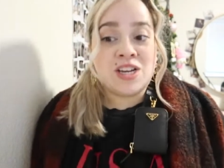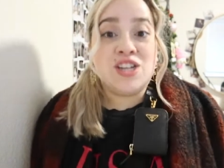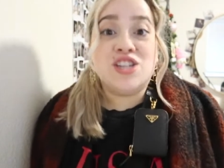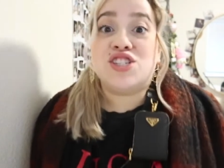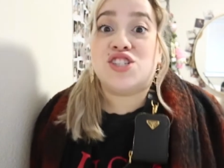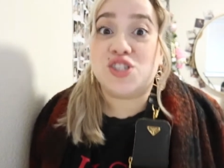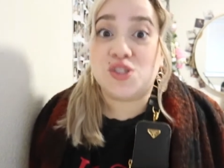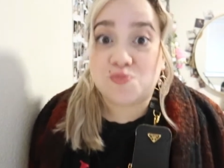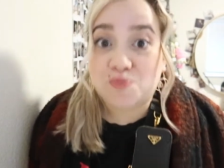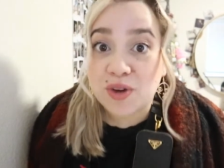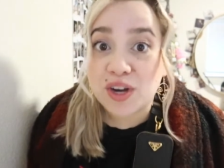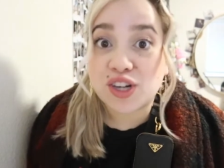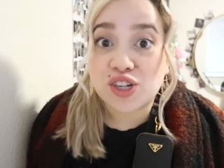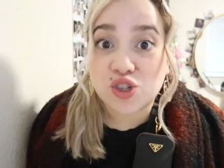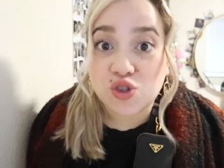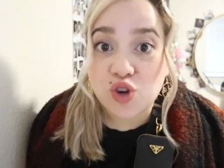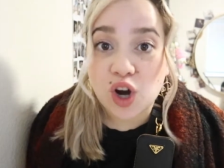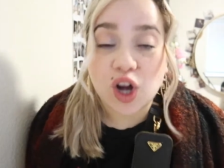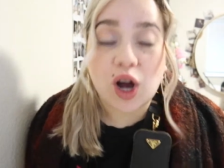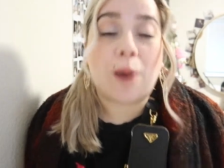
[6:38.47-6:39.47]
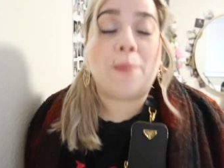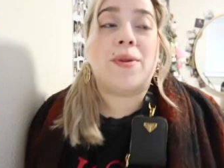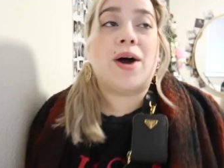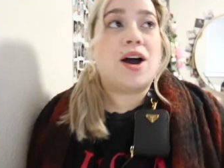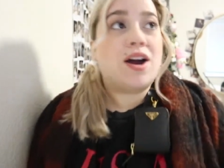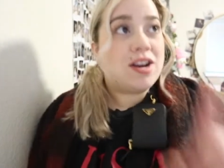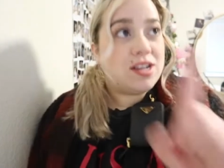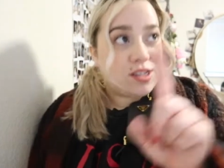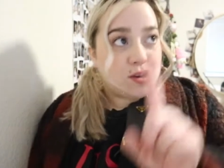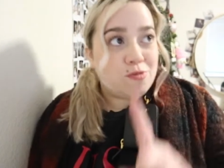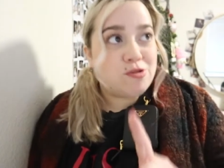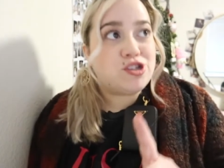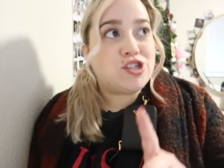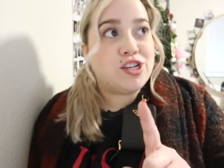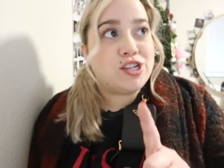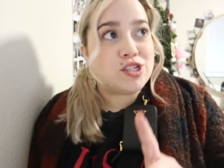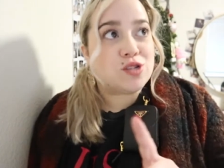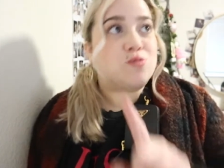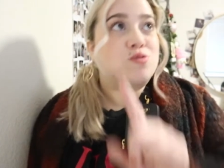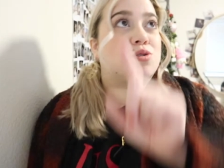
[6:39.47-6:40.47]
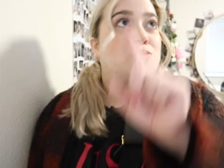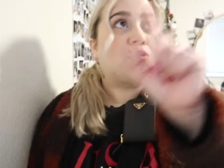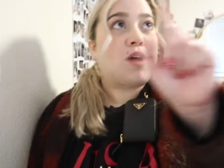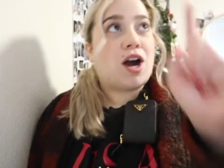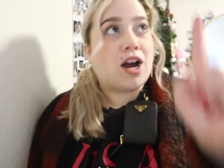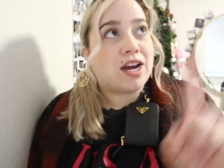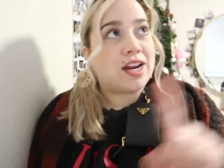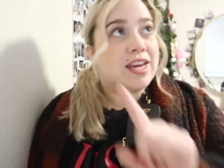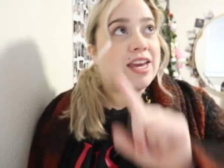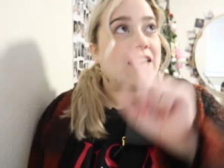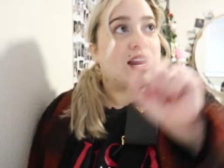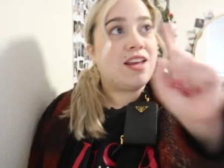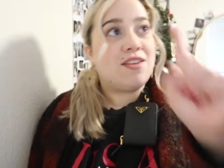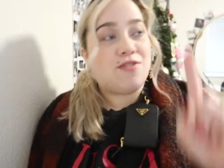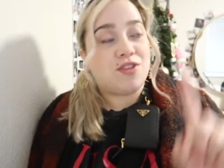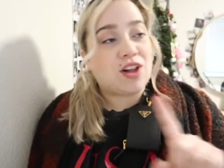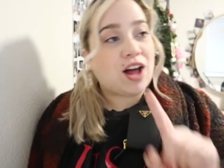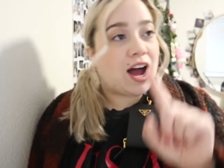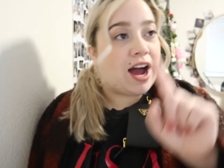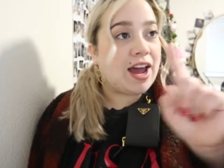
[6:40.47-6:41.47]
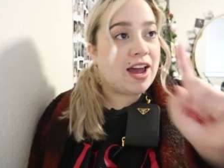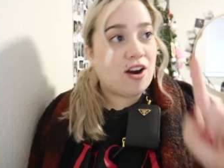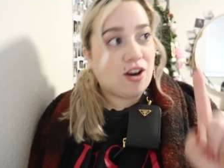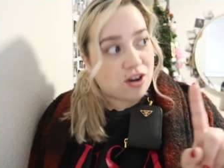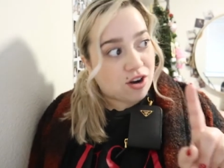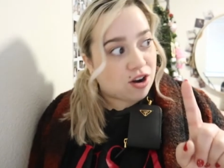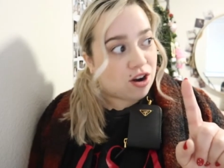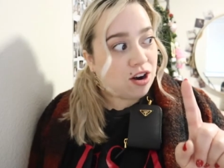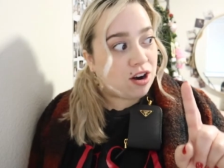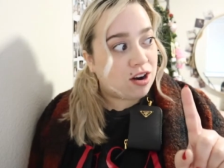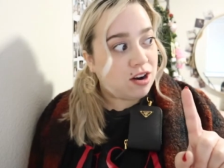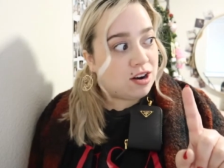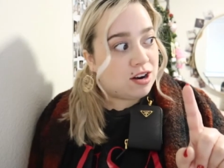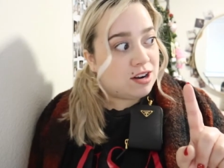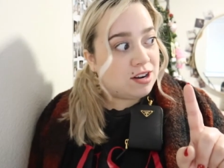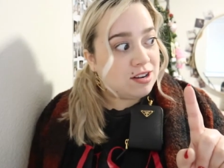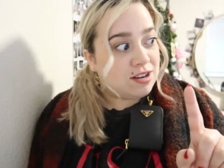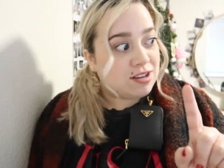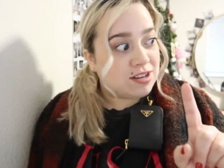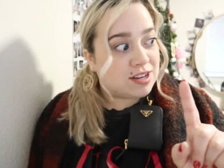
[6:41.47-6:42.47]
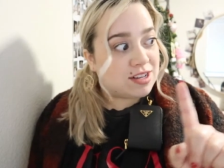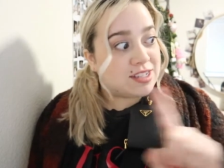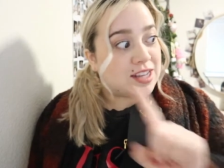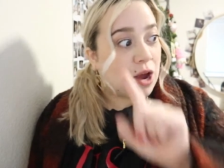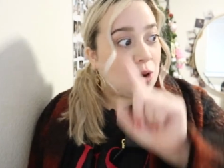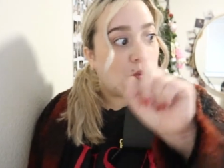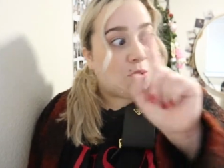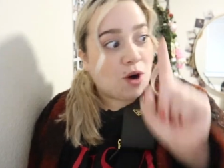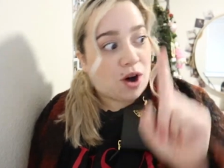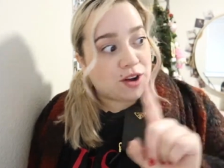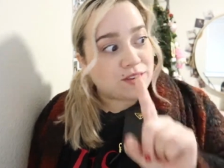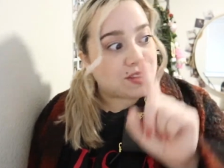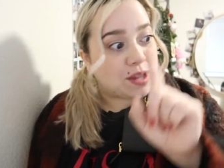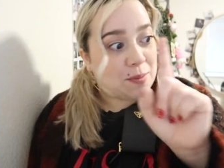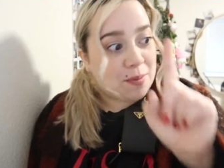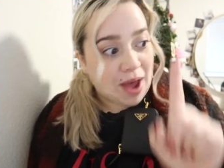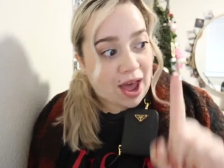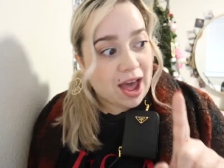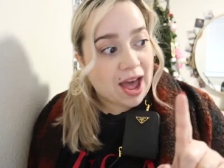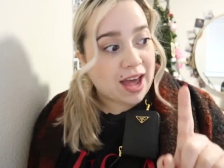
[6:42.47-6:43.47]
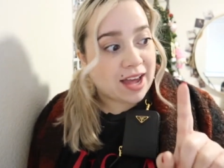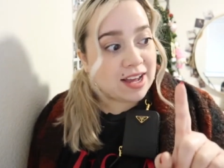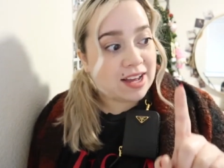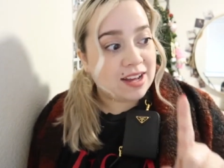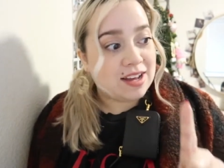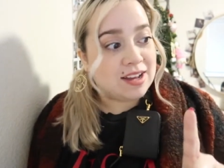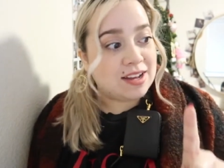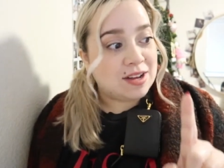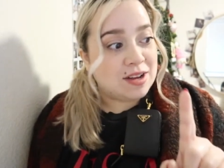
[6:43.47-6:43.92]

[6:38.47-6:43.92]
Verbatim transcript: She's been a struggle. I'm not gonna say what she is because we're not gonna get evil eye on her because I want the bag.